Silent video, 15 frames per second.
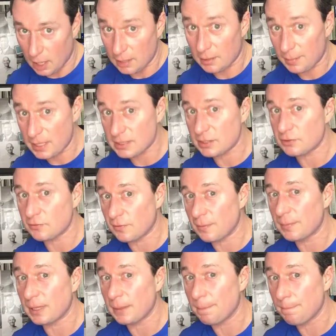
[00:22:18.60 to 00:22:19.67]
a message from
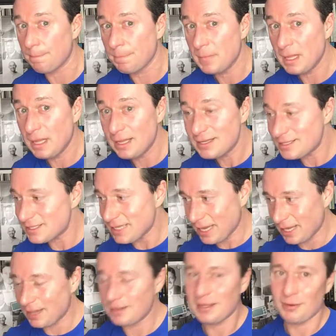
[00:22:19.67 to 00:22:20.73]
me
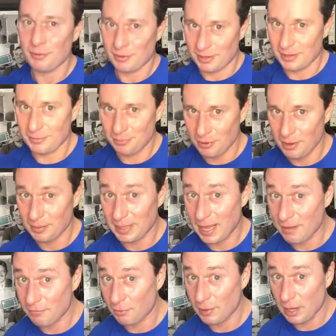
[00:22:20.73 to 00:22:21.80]
saying they were going to probably
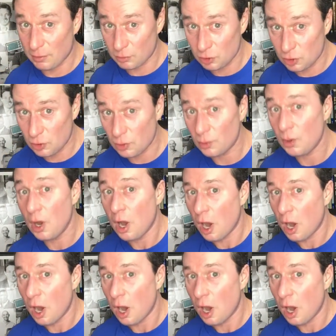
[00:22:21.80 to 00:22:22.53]
have a round 2.